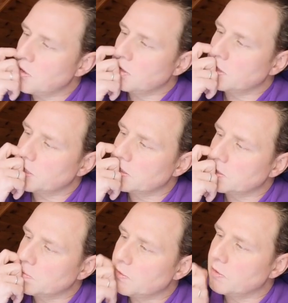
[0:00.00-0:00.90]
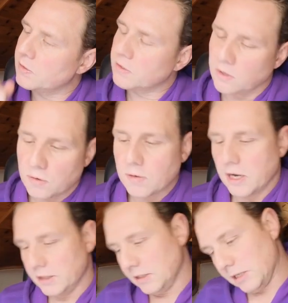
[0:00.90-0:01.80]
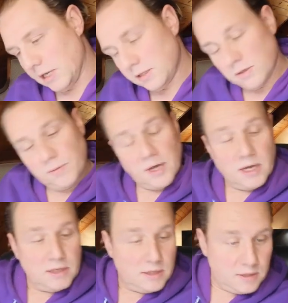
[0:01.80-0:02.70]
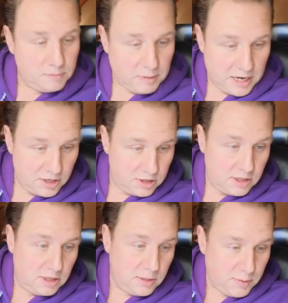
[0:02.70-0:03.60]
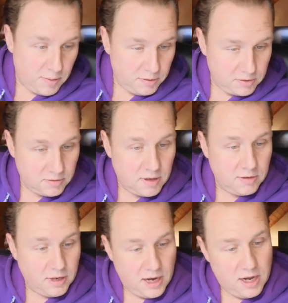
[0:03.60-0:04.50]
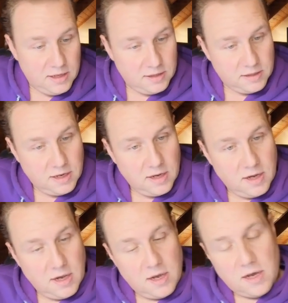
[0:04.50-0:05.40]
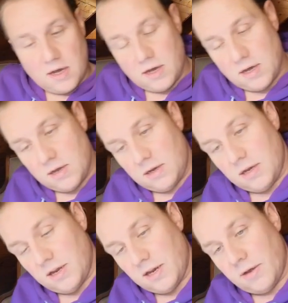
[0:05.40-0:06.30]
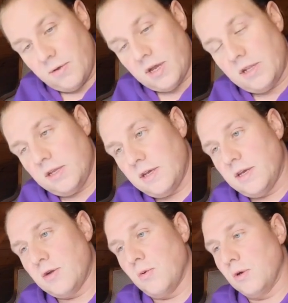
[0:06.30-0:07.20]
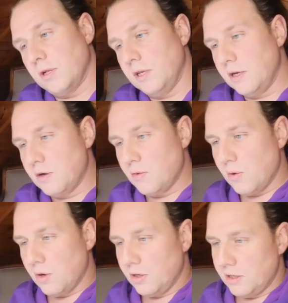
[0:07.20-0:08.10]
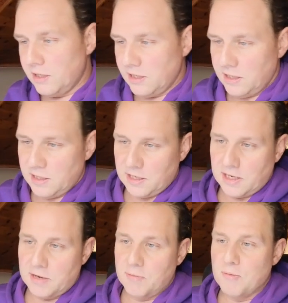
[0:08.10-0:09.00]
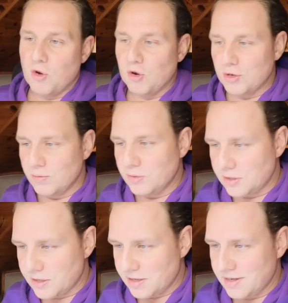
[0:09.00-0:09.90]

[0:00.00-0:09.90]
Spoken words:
point. That's a good point. So, as I said, we had the splashing and the bubbles around your hands, and then we had the quantity, like volumes